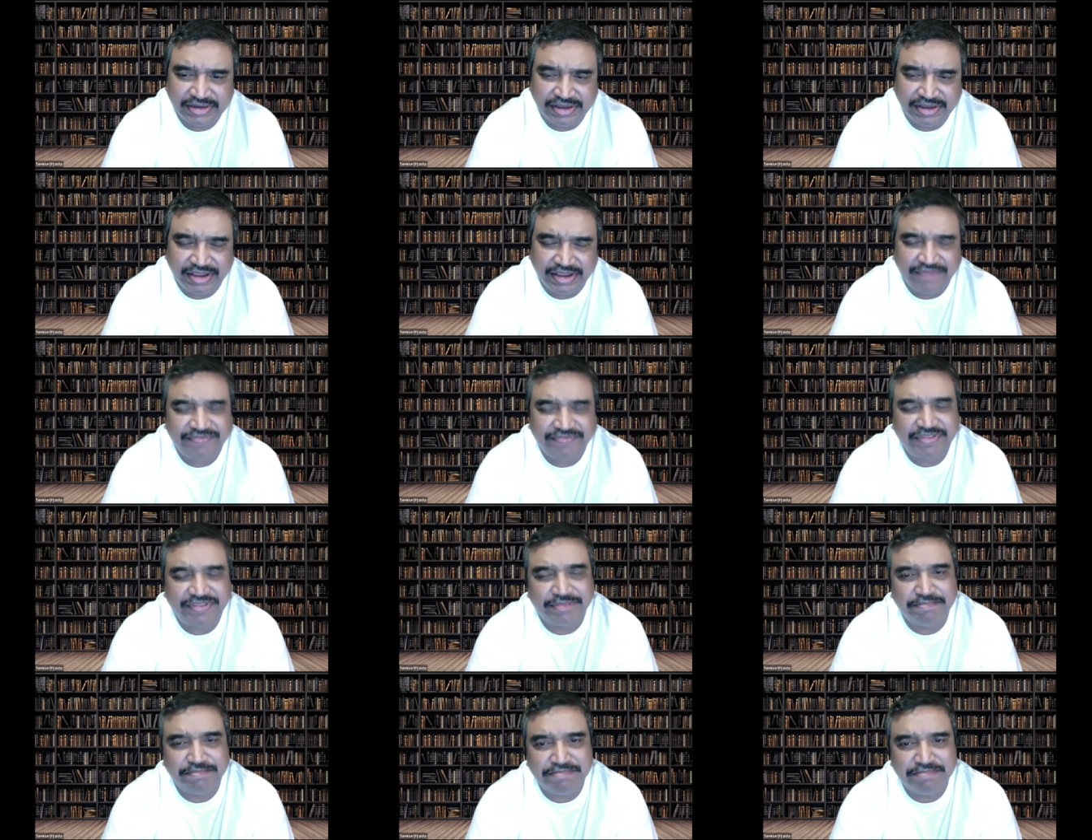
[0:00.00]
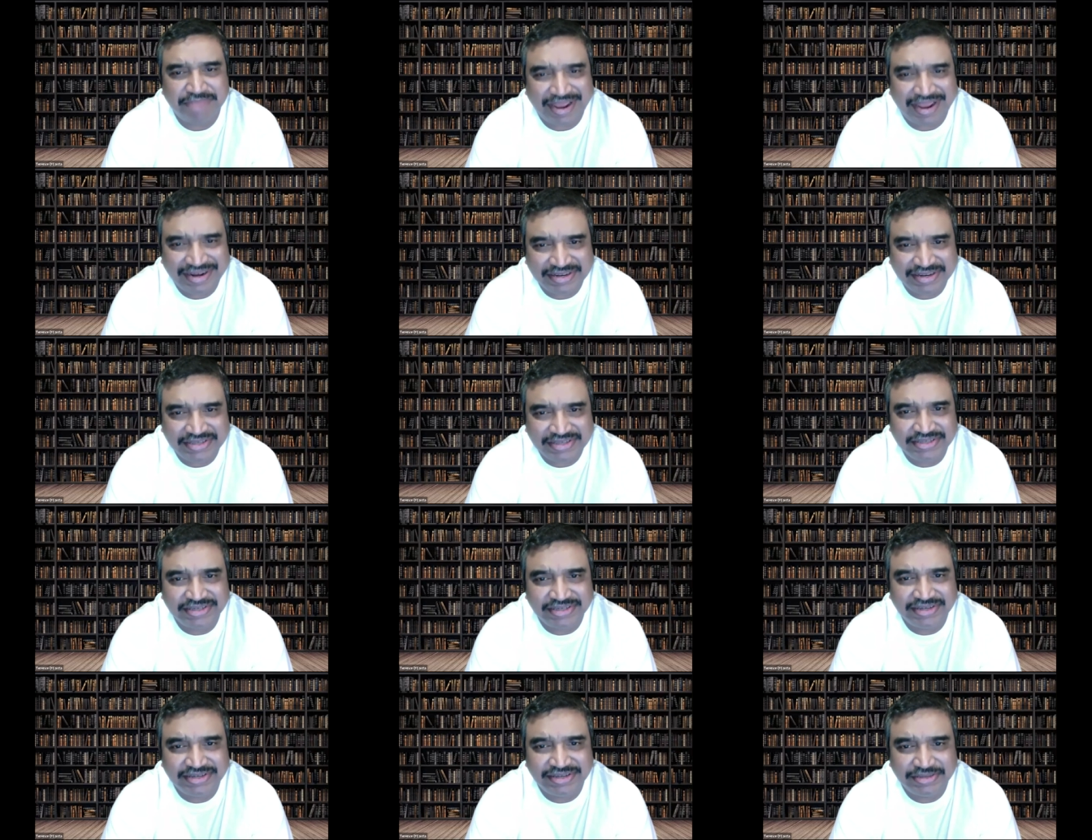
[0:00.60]
if the
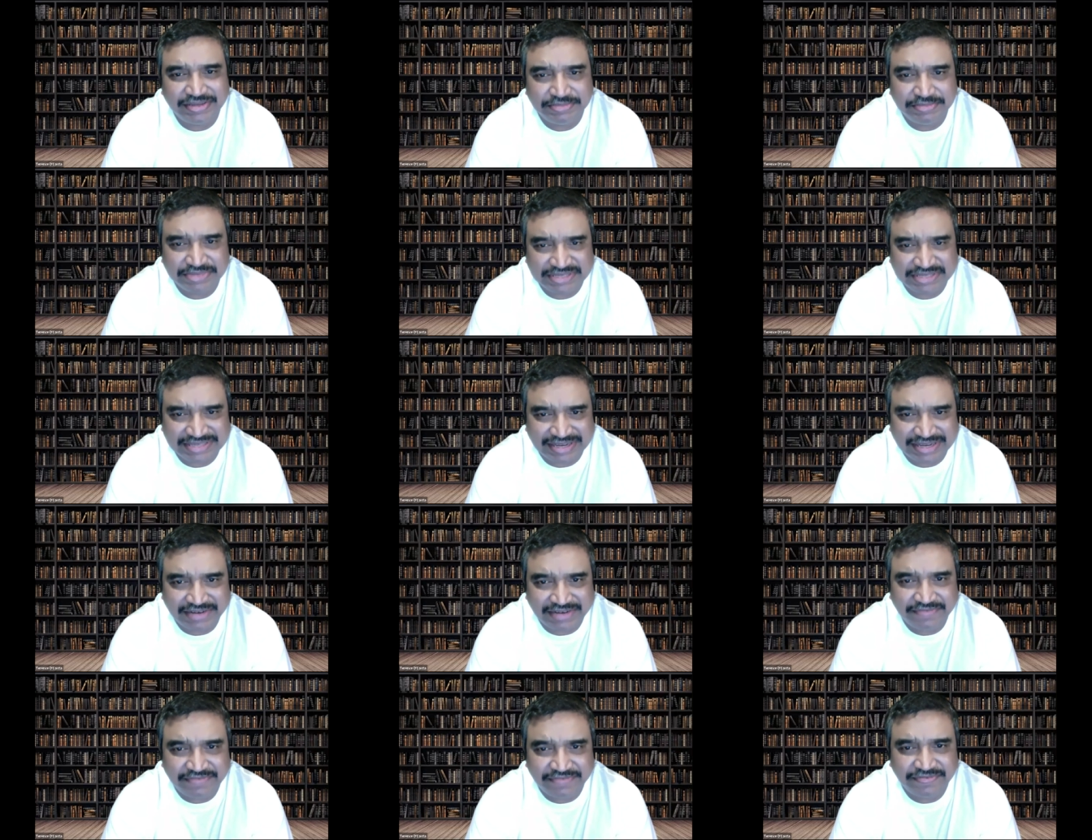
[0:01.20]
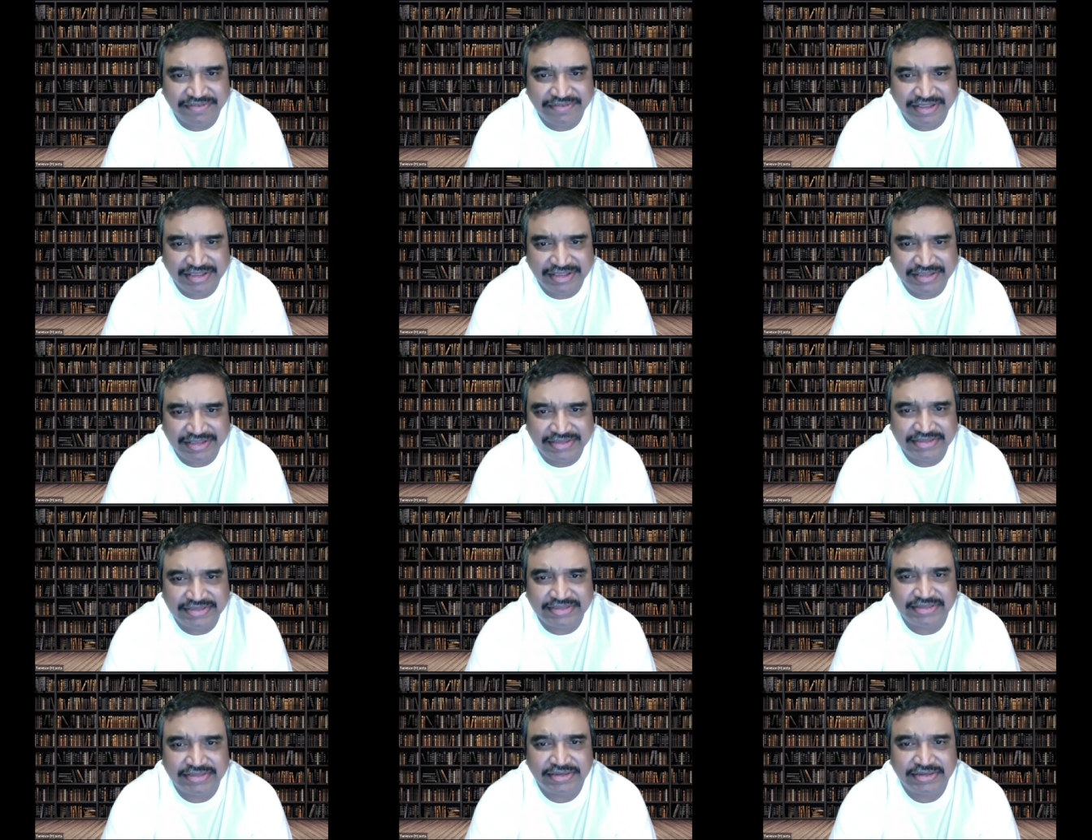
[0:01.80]
manager himself
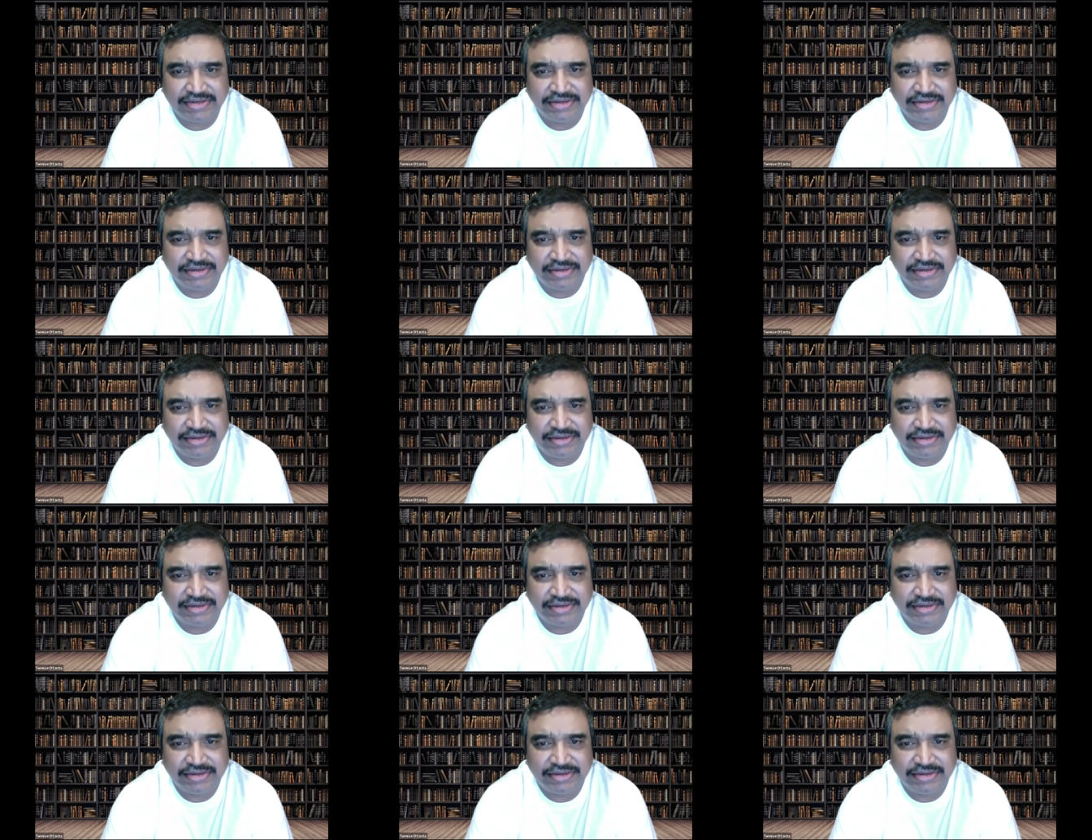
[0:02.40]
is